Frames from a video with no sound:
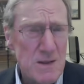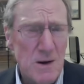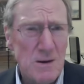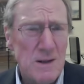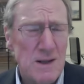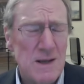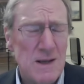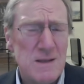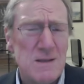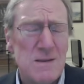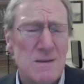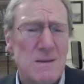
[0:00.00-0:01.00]
Scotland
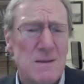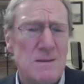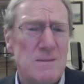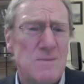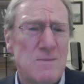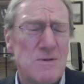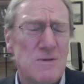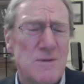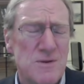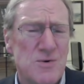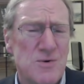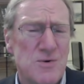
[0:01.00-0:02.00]
does most of
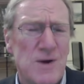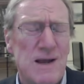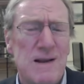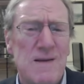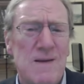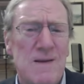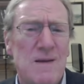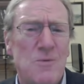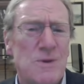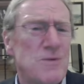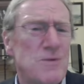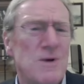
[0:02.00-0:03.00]
its trade
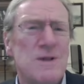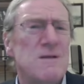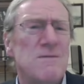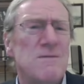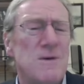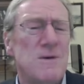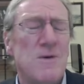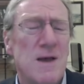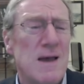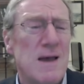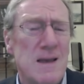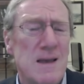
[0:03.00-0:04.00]
with the rest of the
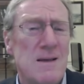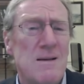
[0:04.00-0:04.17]
UK,